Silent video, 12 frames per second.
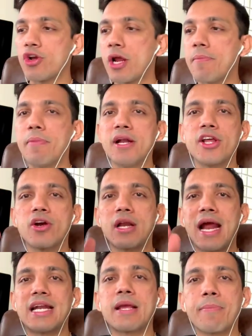You can build your
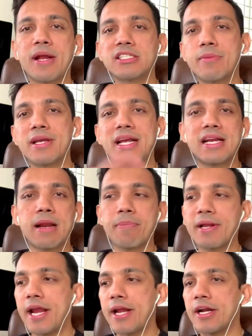landing page, somebody can
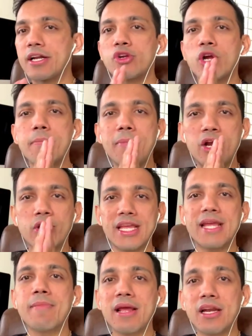replicate it. You can build your
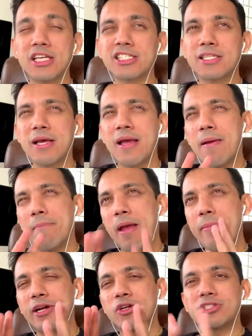email list,
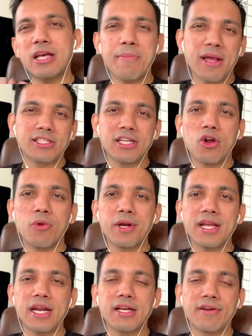maybe to some extent,
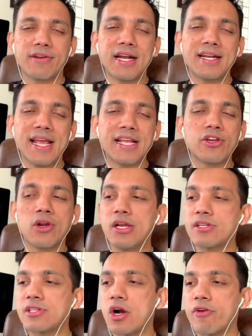nobody can take your
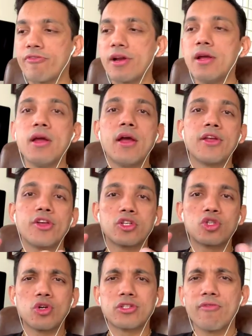list out of it. Your
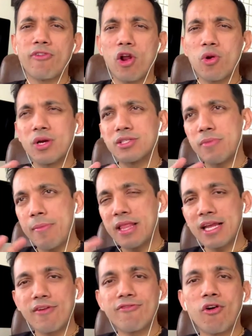social followers, maybe
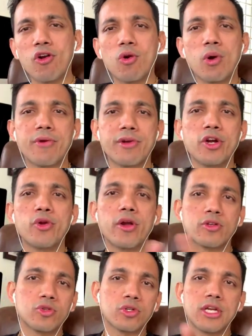they can follow whatever you're doing
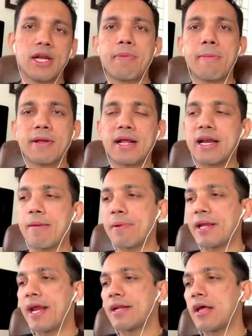on social and people can
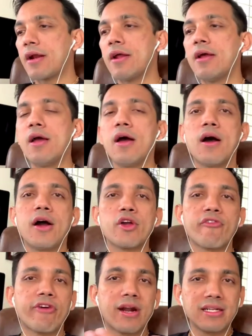replicate that.
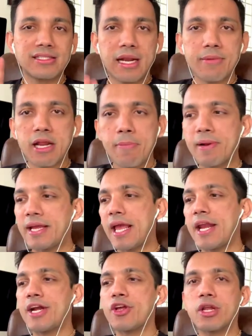Your funnels can be
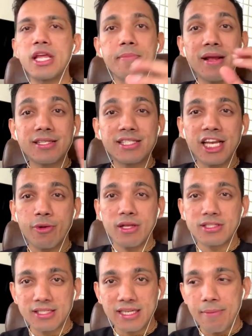replicated. Your email
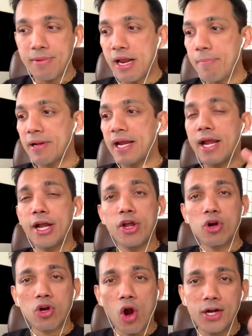sequences can be replicated.
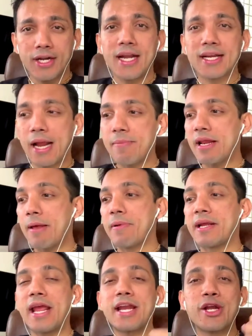Your content can be
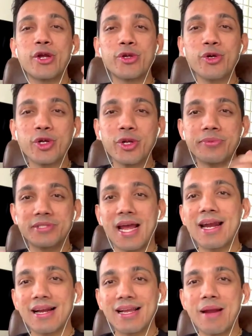replicated. Your YouTube
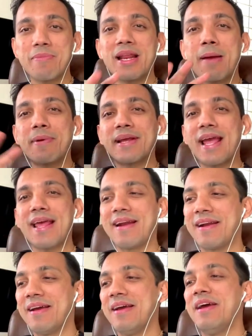channel can be
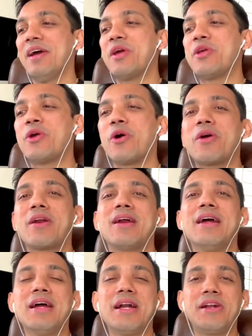replicated.
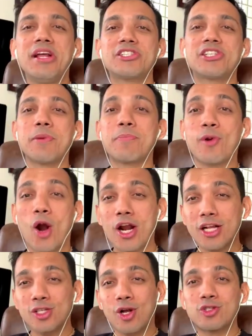Your digital
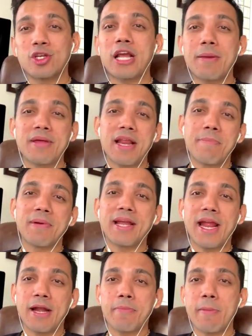products also can be
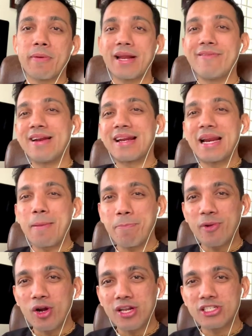replicated. People can even rip
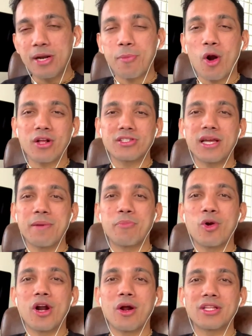your digital products and
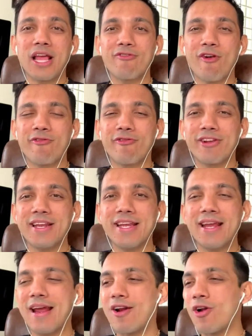put it out there for
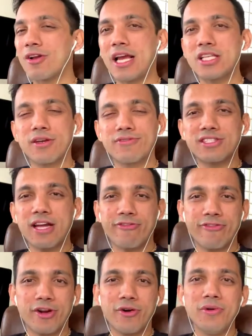free and all kinds of
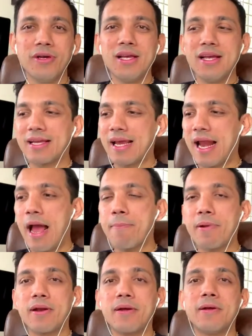stuff, can
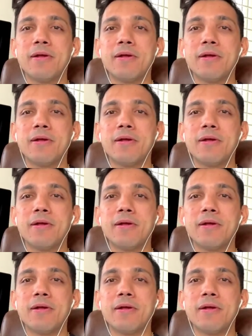happen.